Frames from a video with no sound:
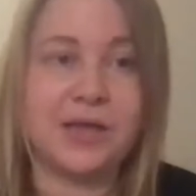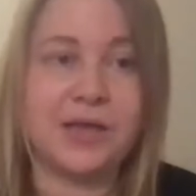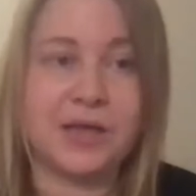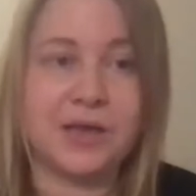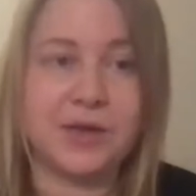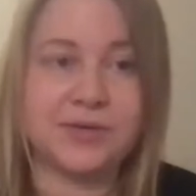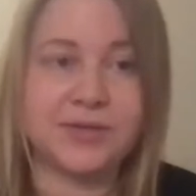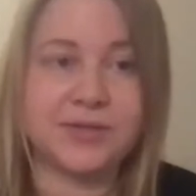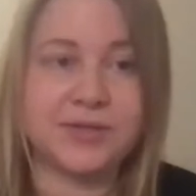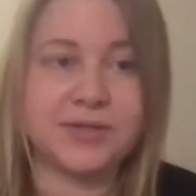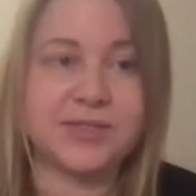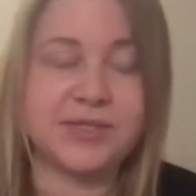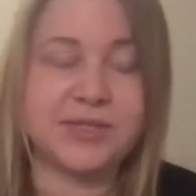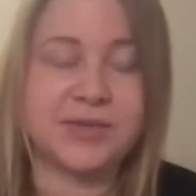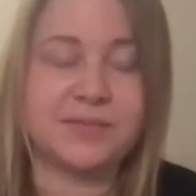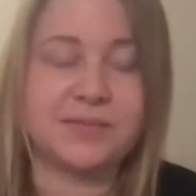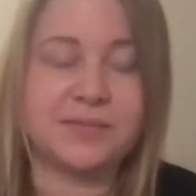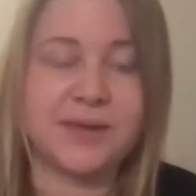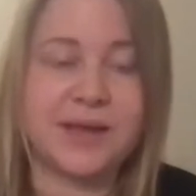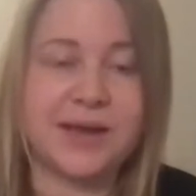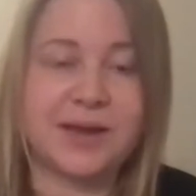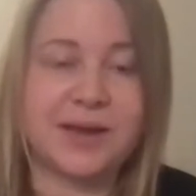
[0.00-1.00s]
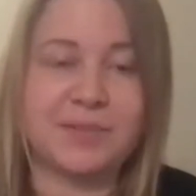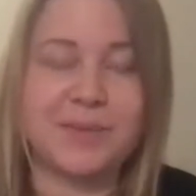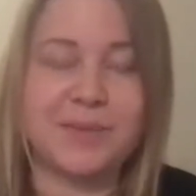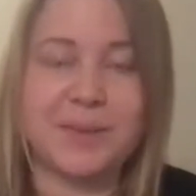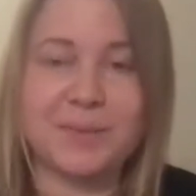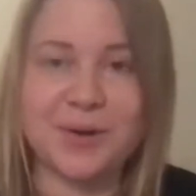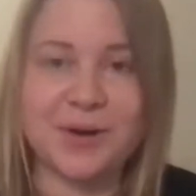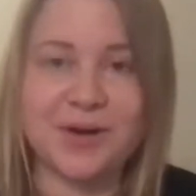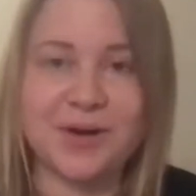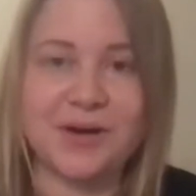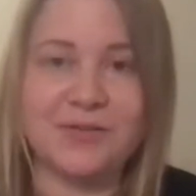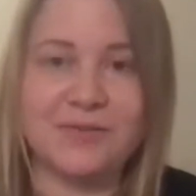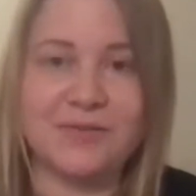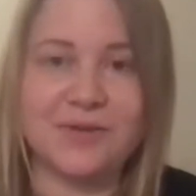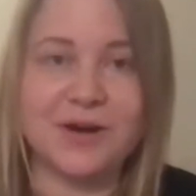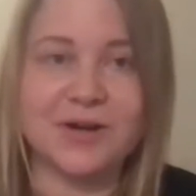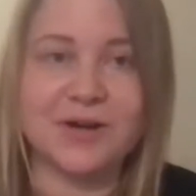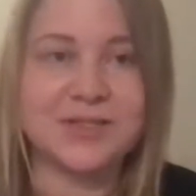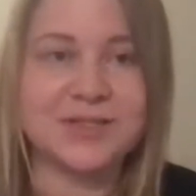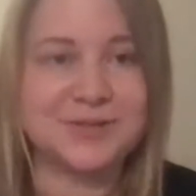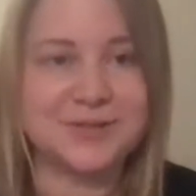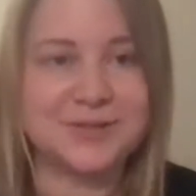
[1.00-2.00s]
ecosystem and a member of
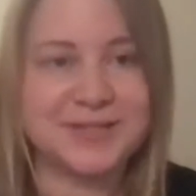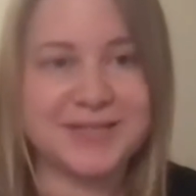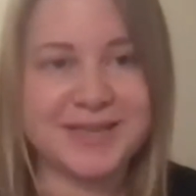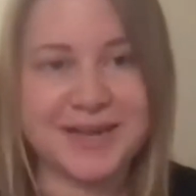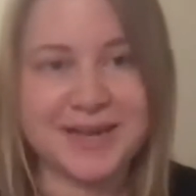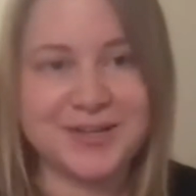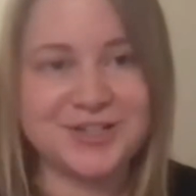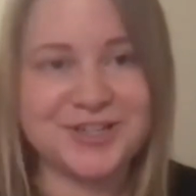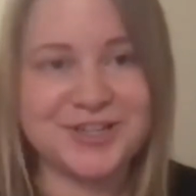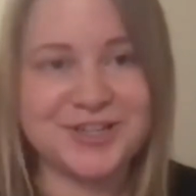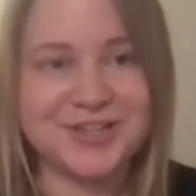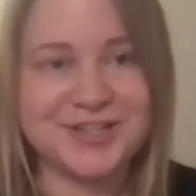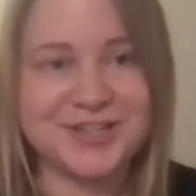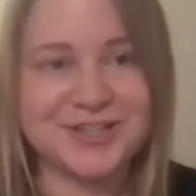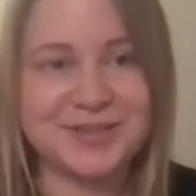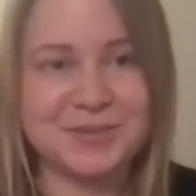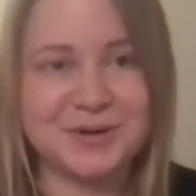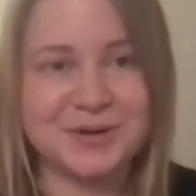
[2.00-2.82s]
our associations.